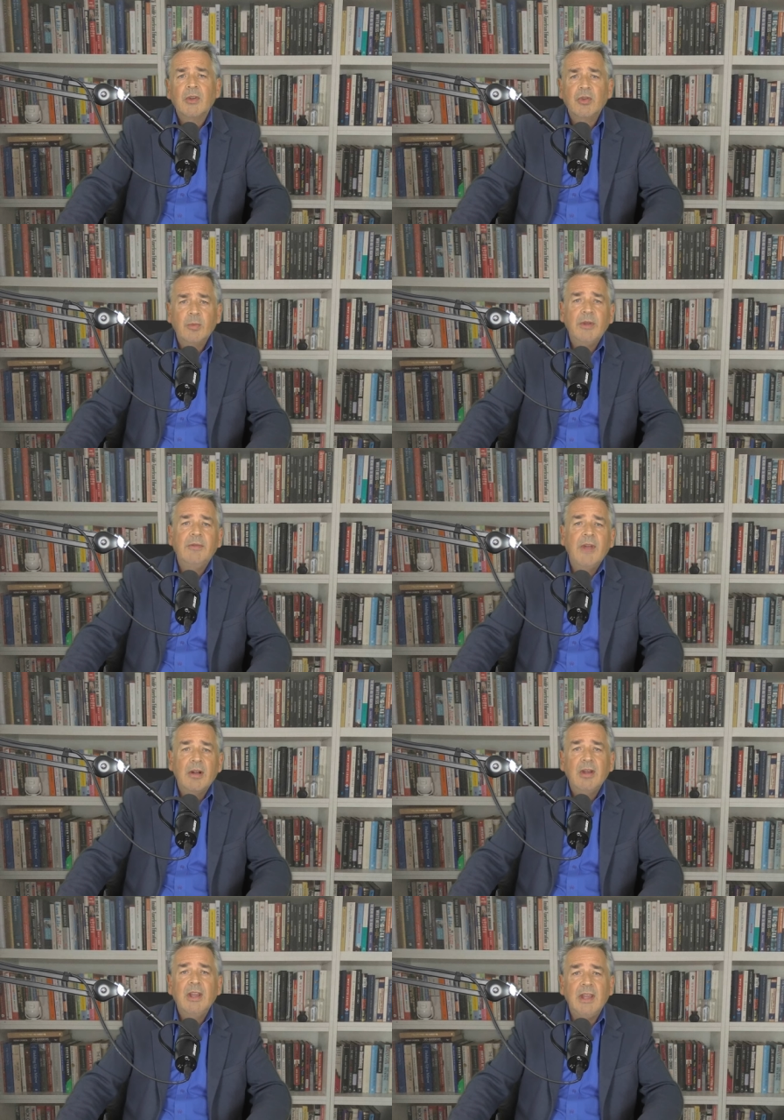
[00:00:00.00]
should be
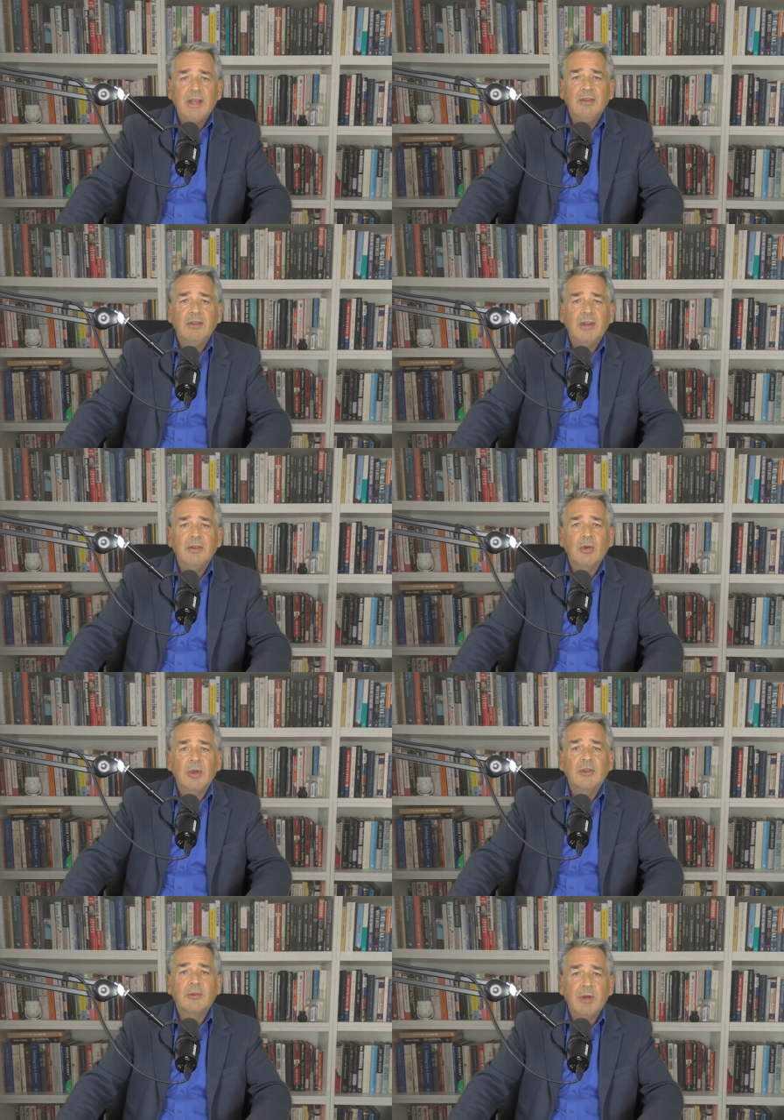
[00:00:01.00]
very easy
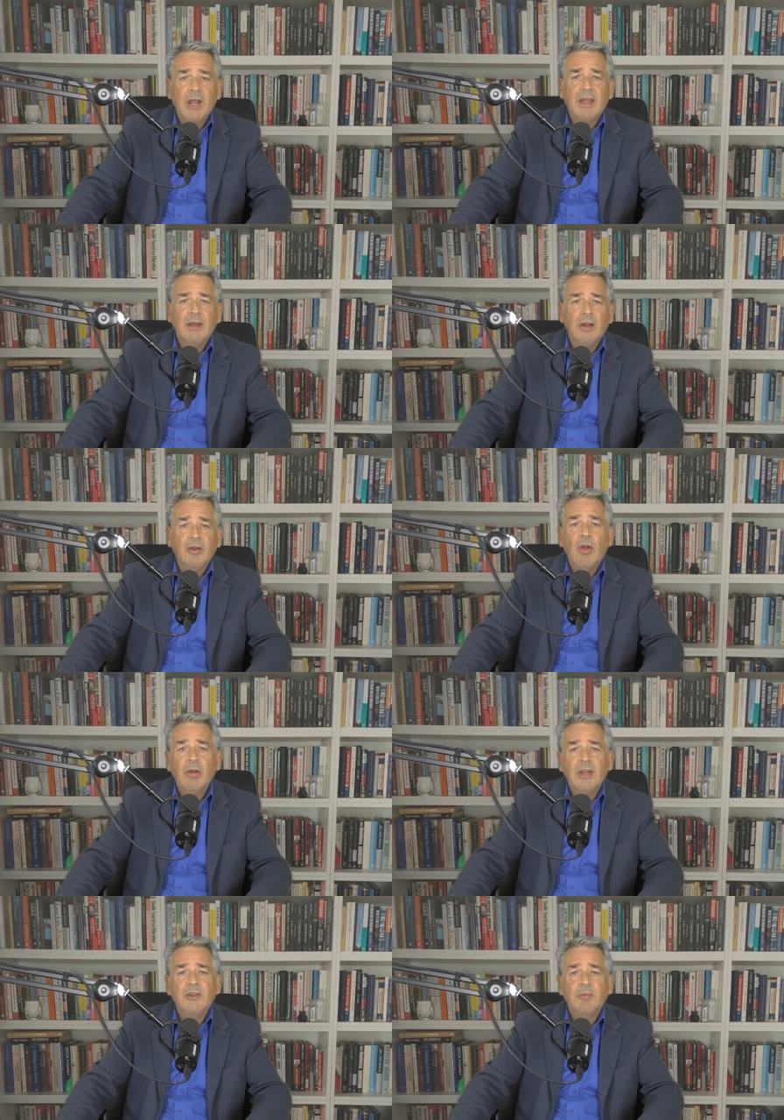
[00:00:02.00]
to explain, and
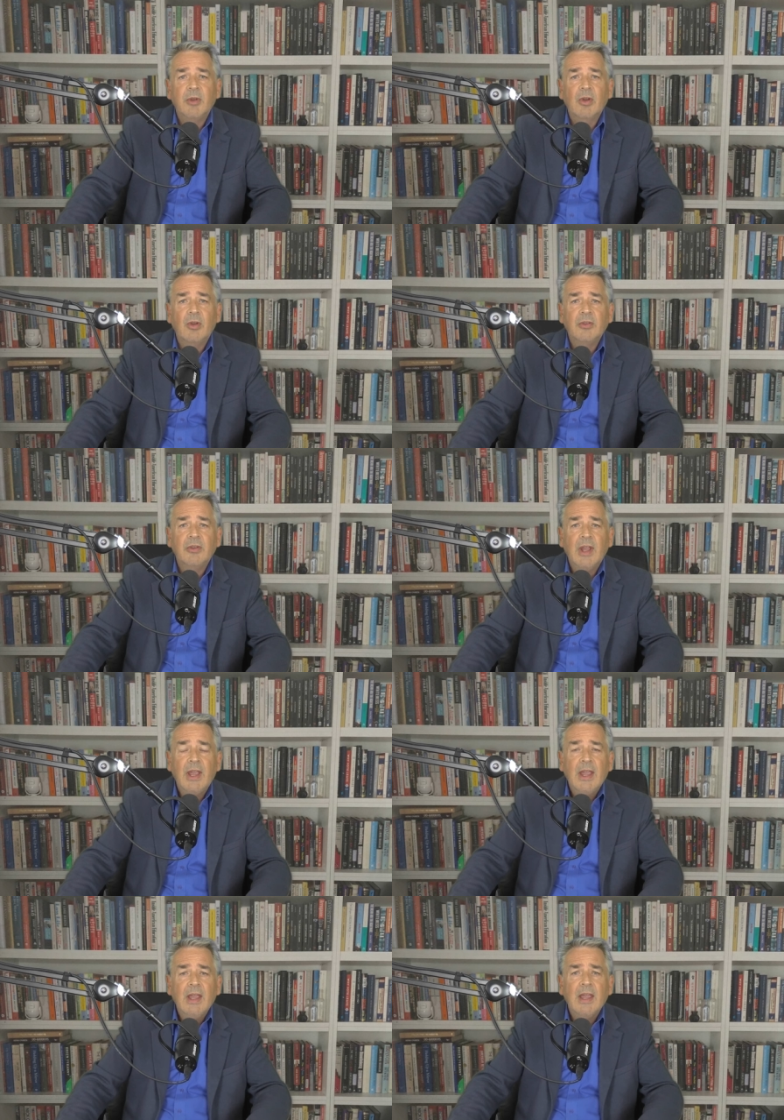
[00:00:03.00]
not least because
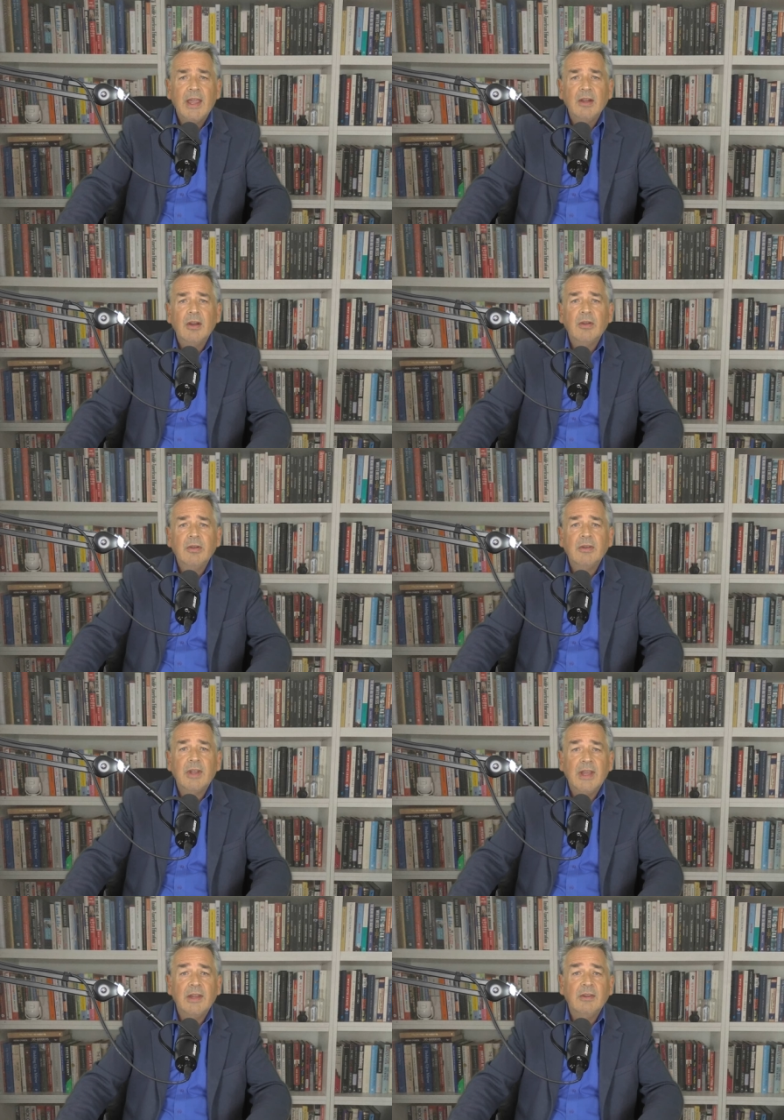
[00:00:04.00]
England
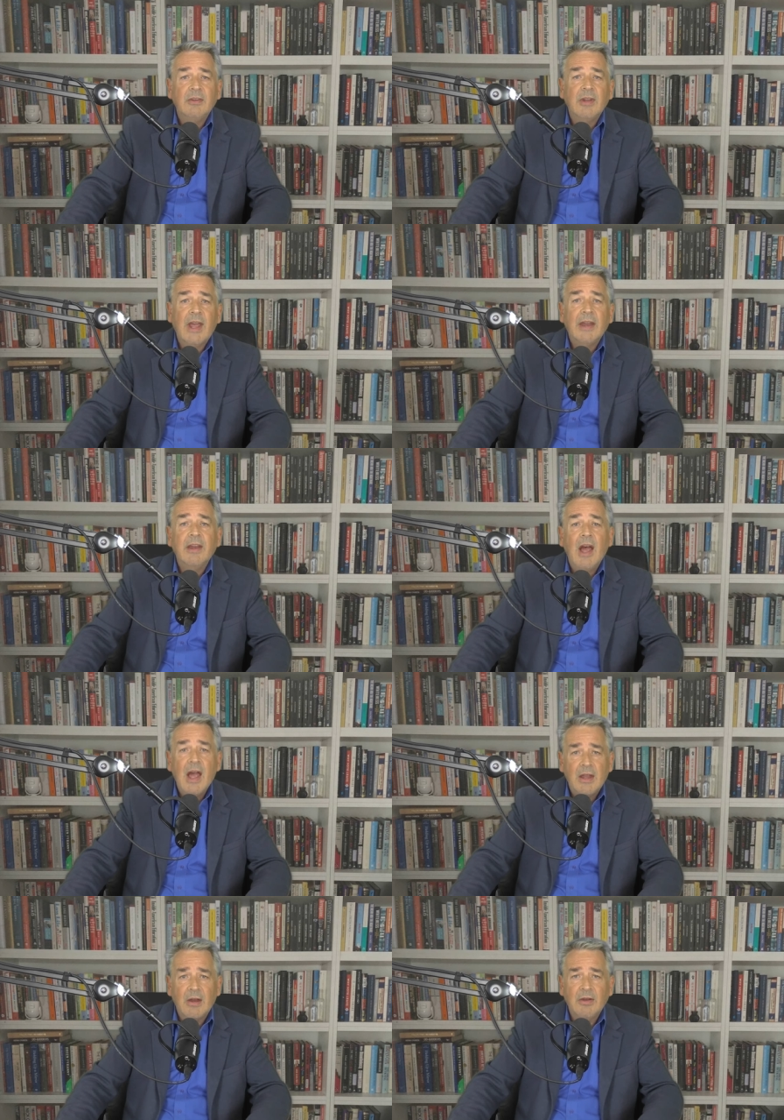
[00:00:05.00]
is an
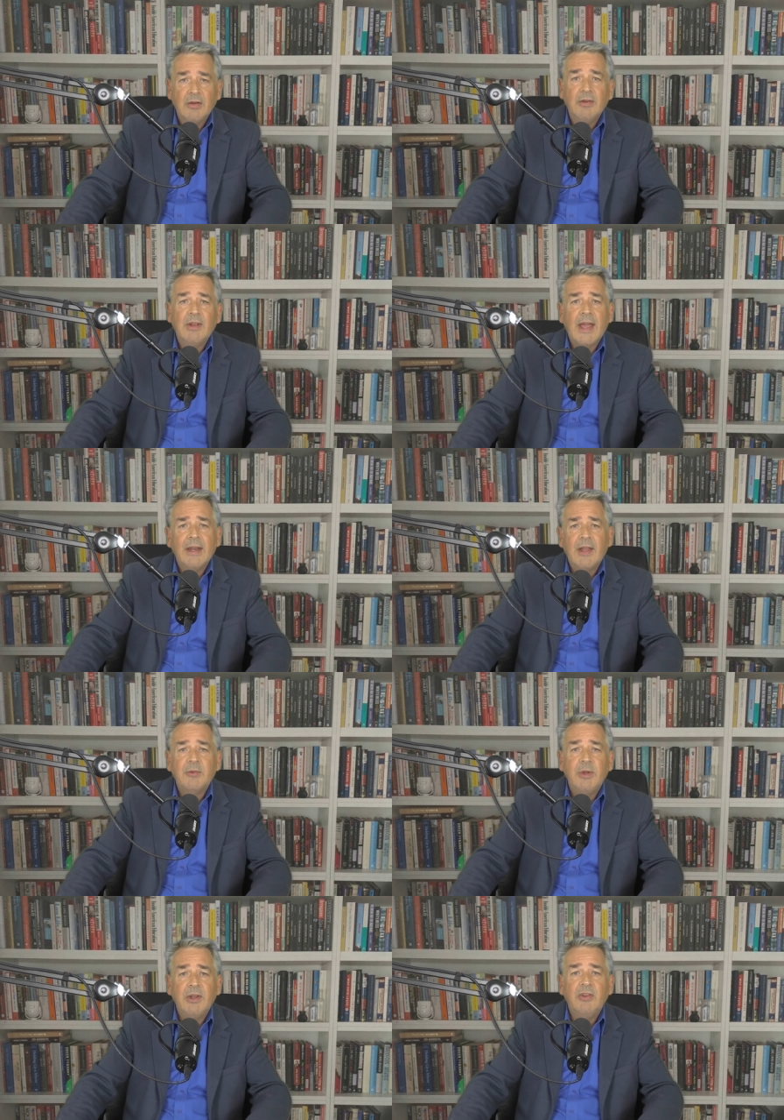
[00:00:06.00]
island and
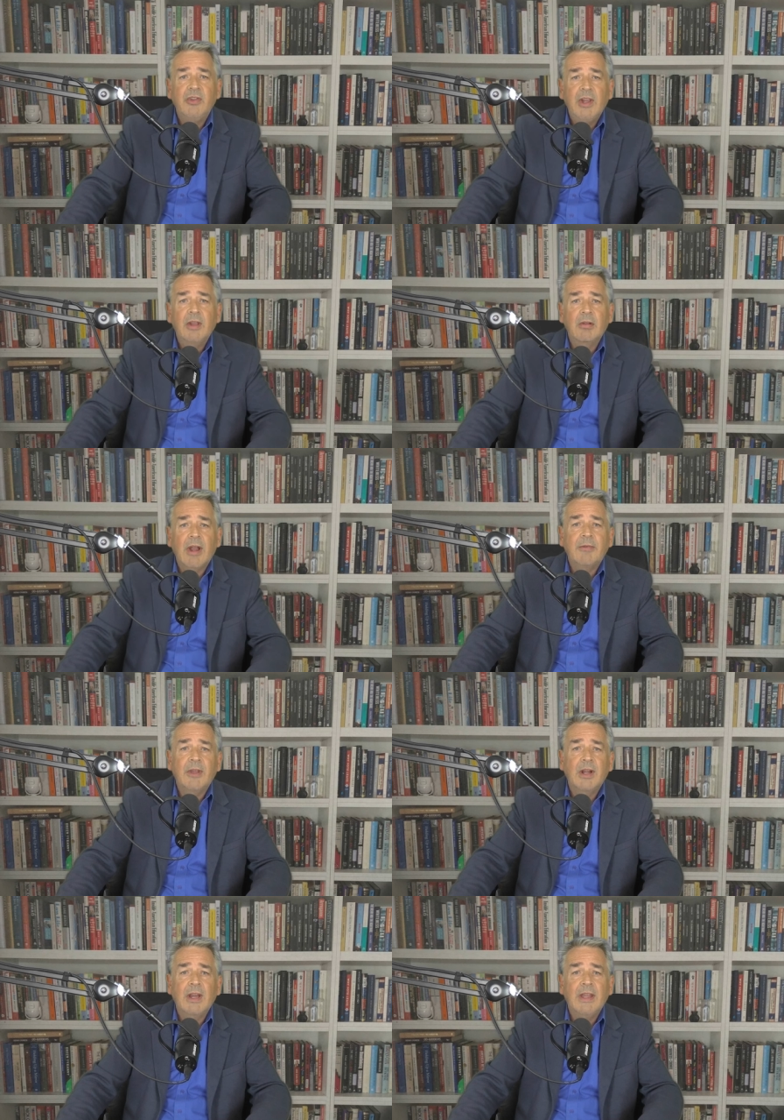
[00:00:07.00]
has been
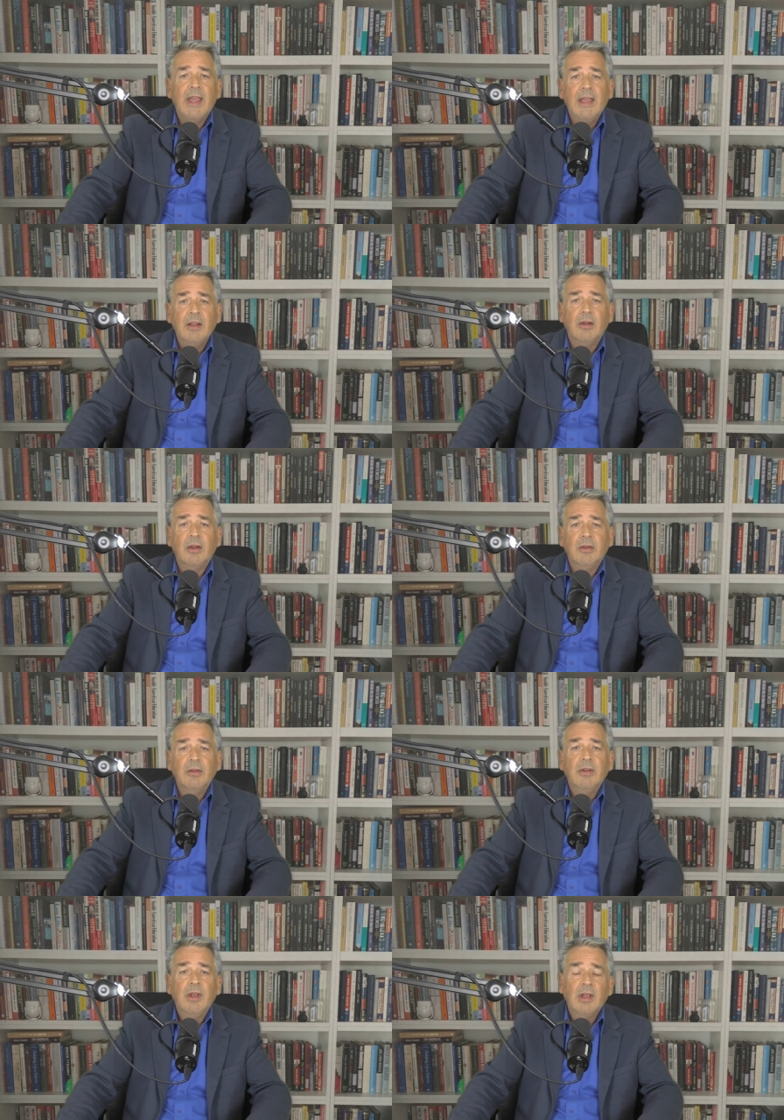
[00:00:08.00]
geographically
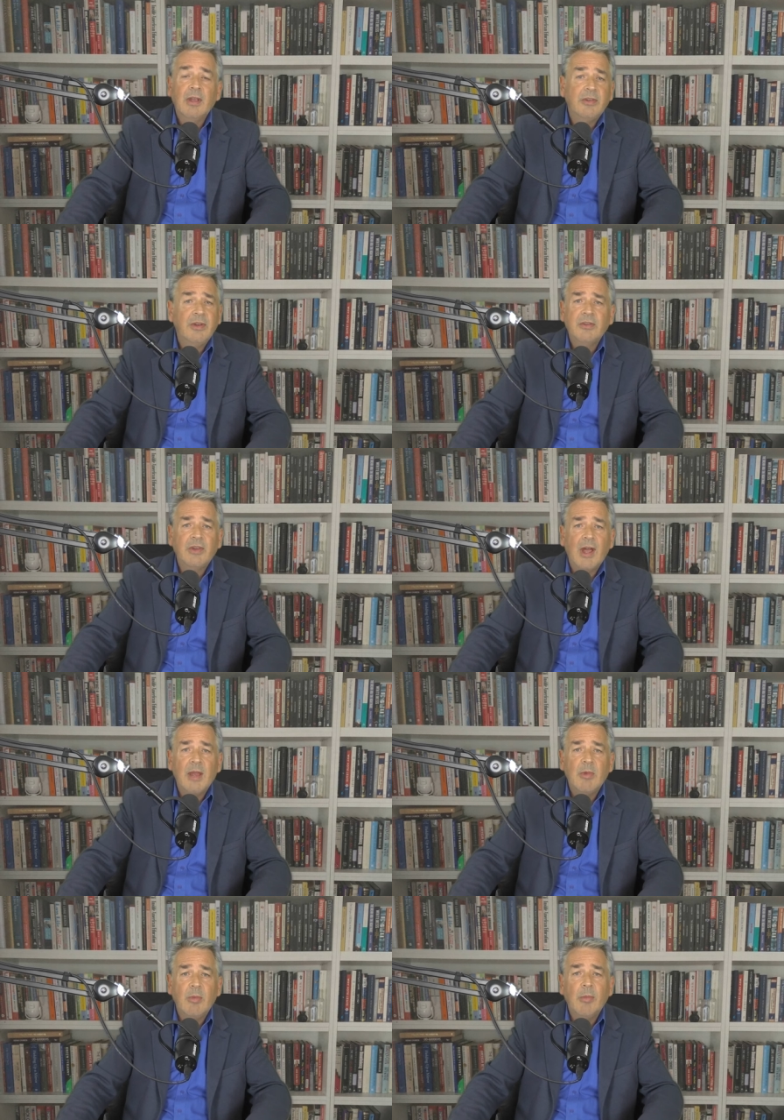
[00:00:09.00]
England since
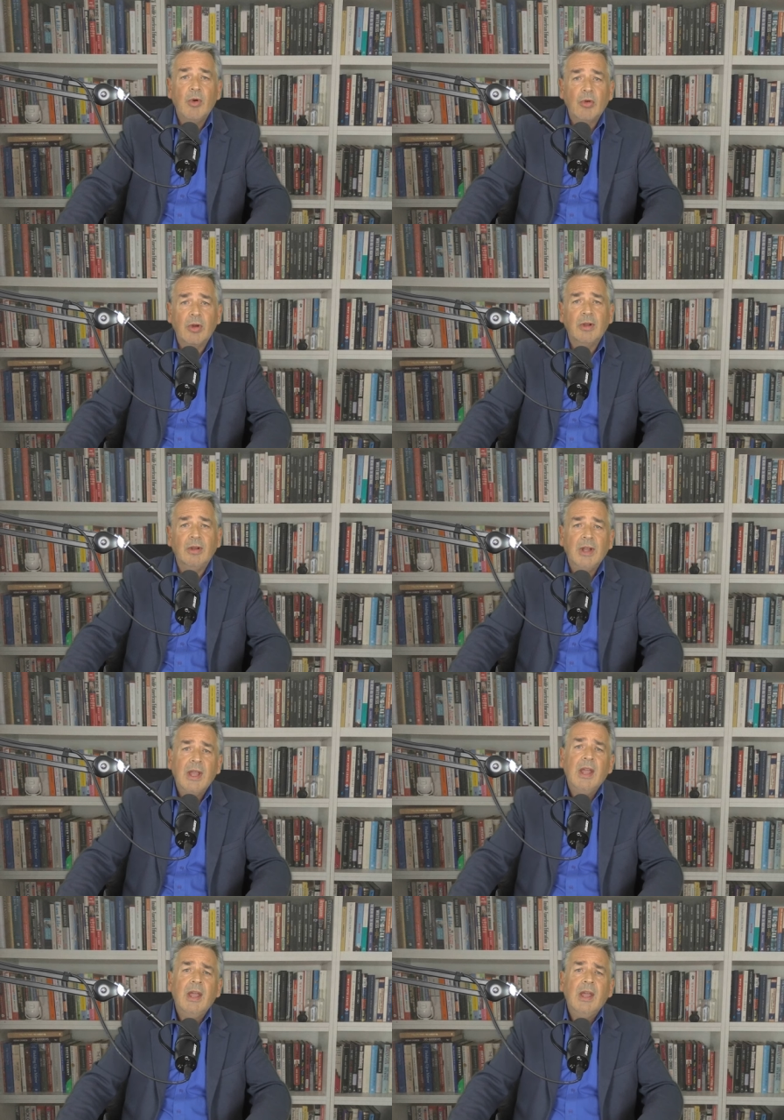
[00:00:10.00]
time immemorial.